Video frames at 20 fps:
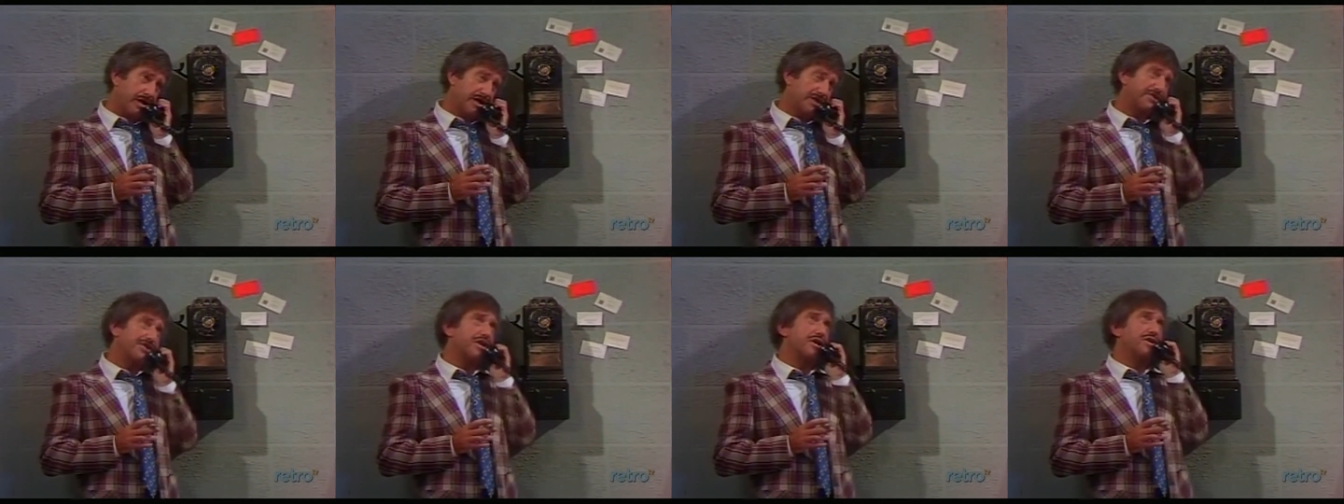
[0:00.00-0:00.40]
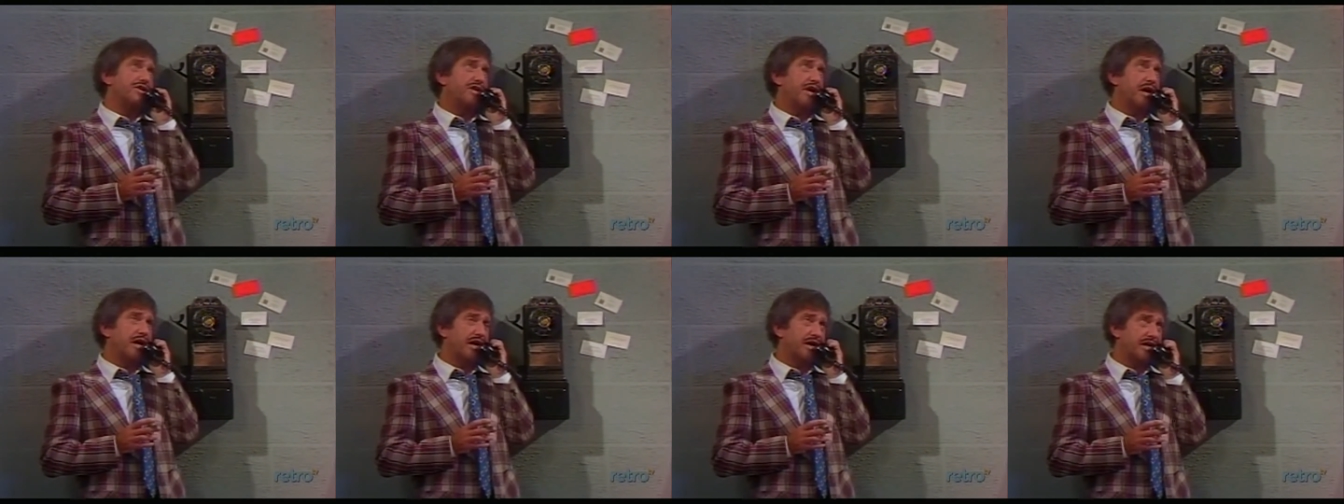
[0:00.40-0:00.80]

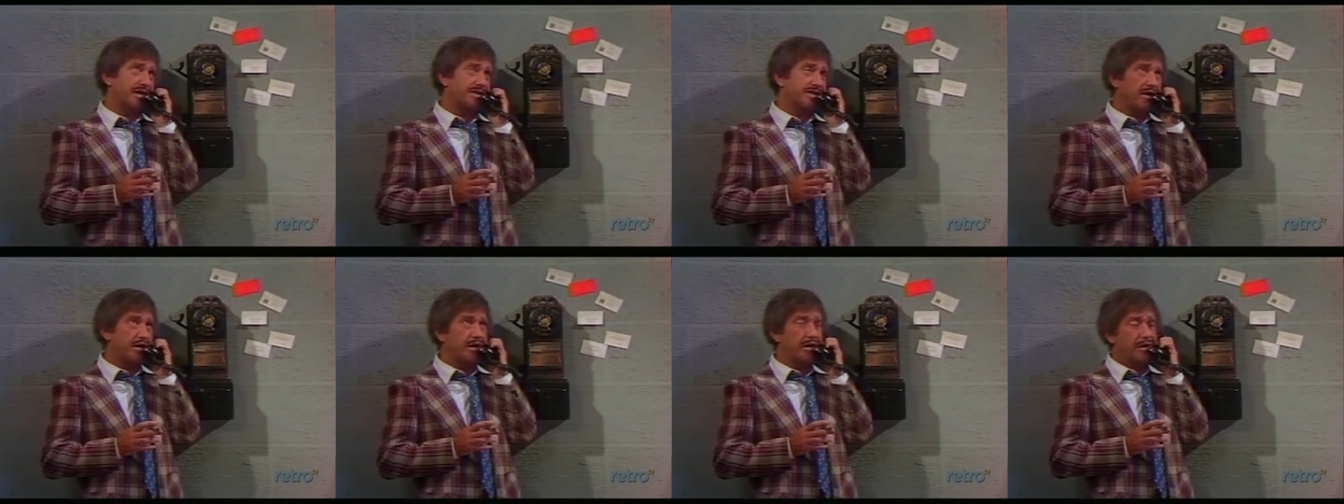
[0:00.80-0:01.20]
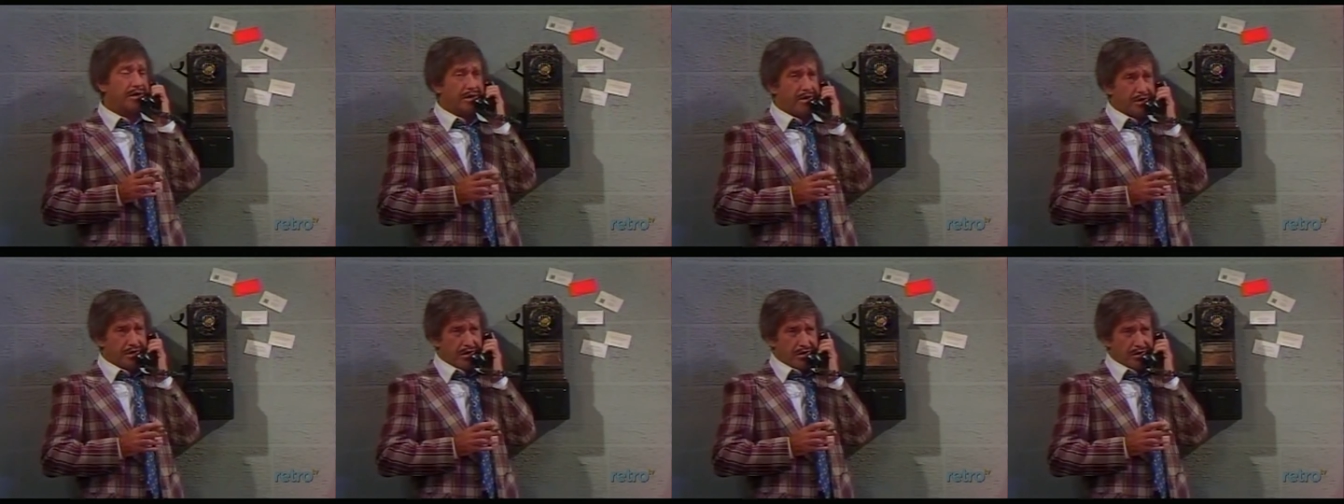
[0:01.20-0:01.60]
Listen, Doug, it's a
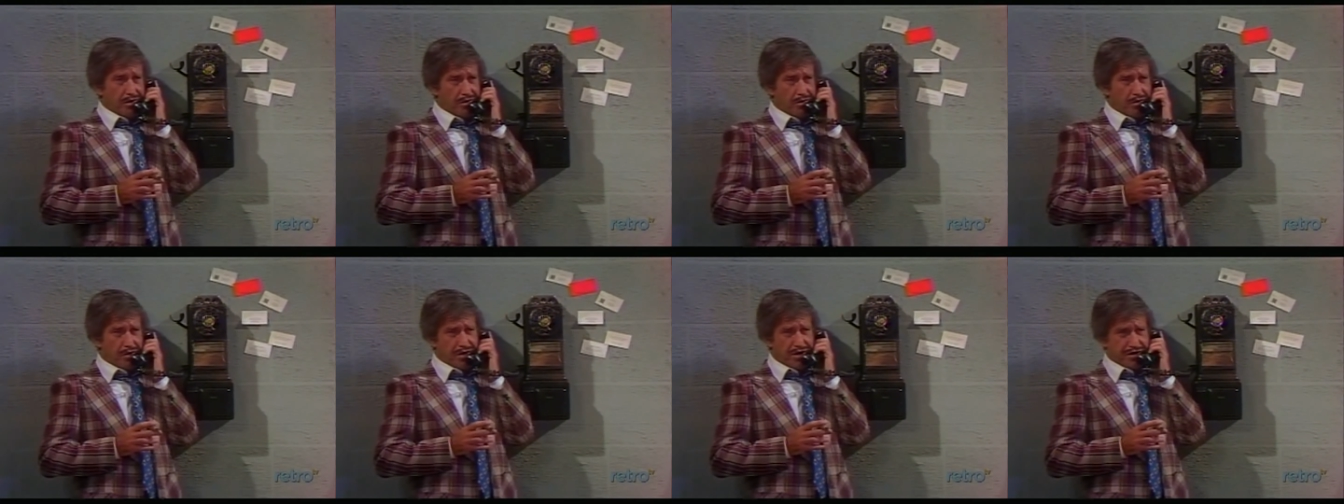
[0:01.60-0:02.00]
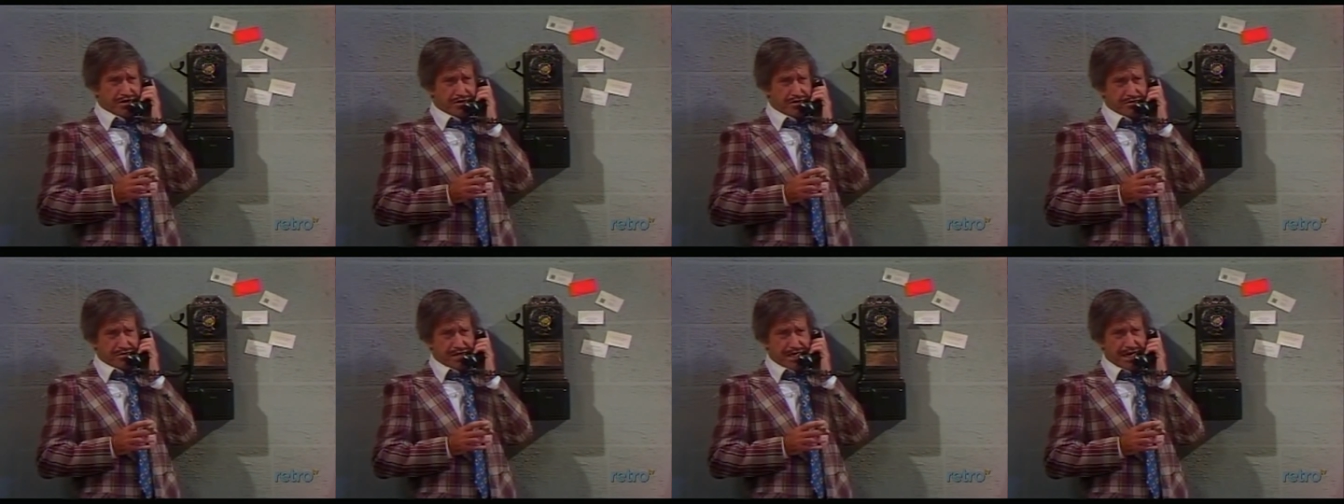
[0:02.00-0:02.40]
one or
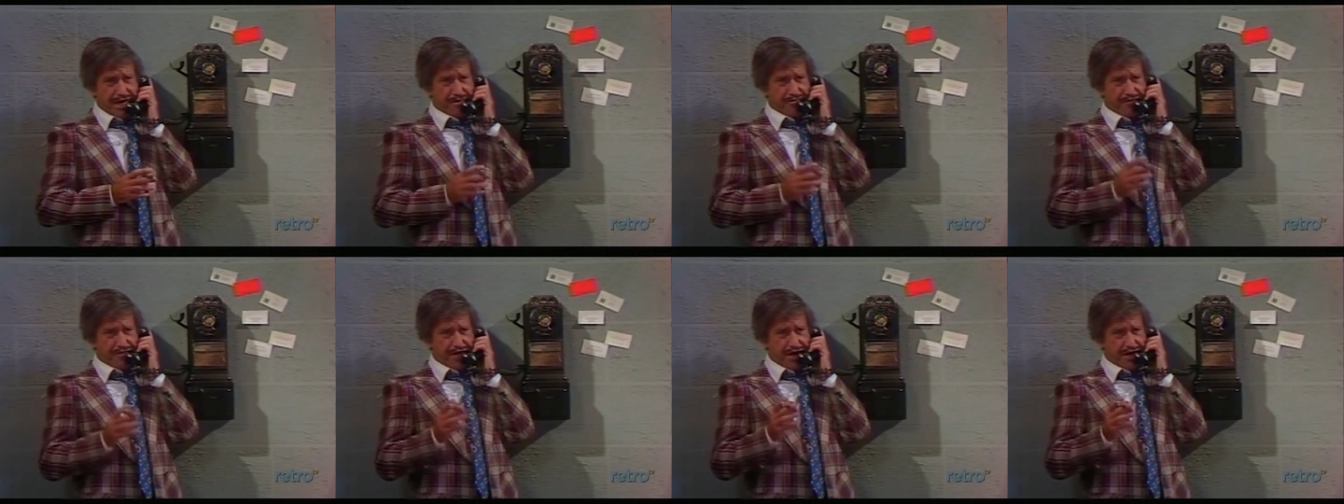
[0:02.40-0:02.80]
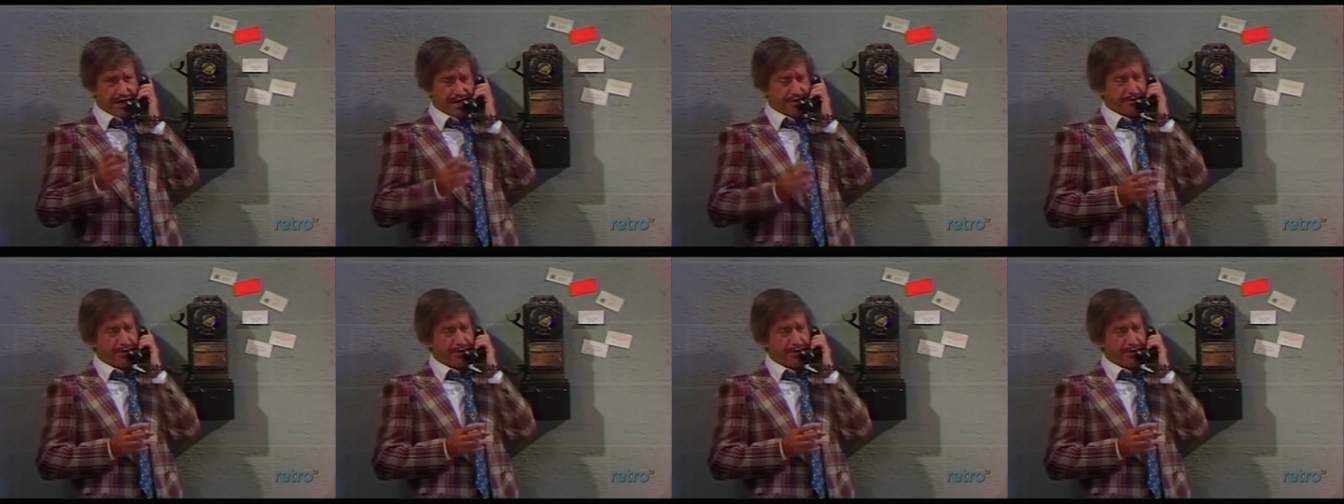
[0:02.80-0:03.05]
two time thing,